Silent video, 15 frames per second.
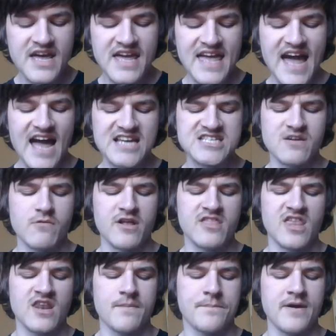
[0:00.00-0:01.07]
He actually went
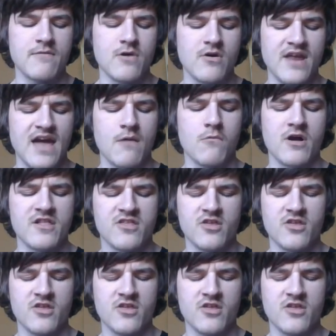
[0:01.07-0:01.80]
to the pit road and went